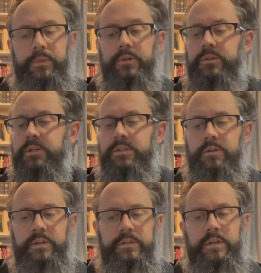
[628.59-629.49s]
these are
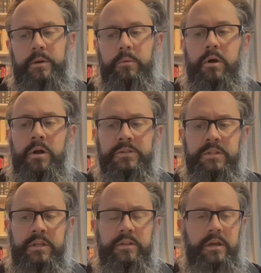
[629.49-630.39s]
things that I'm
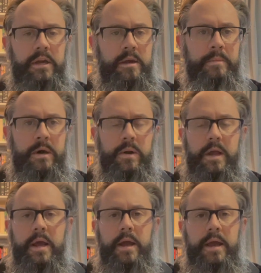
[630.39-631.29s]
constantly thinking about
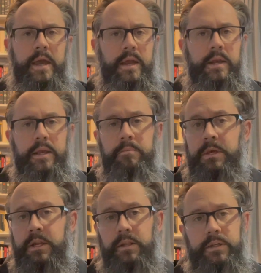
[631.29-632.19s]
and
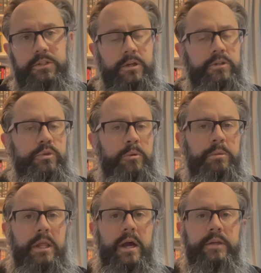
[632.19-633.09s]
immediately start to
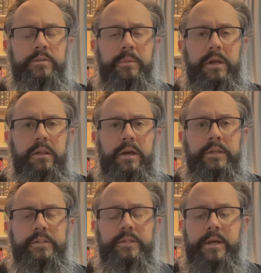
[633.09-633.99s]
apply to my
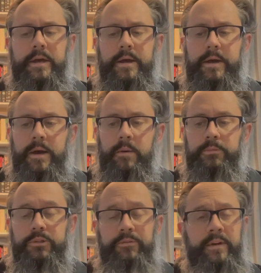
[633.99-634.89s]
clients.
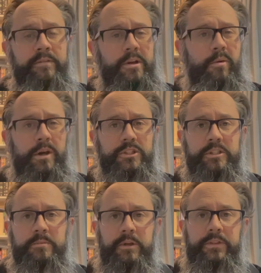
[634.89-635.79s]
So if you have any
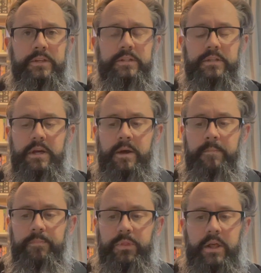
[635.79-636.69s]
questions about this,
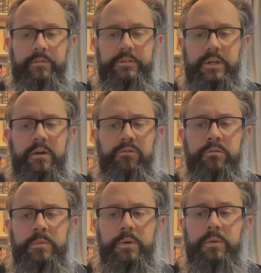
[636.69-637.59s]
love to hear
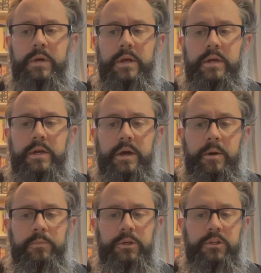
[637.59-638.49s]
from you.
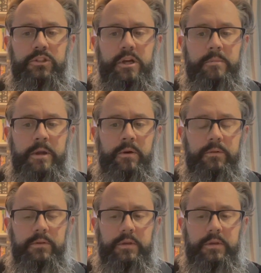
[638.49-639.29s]
You can check me out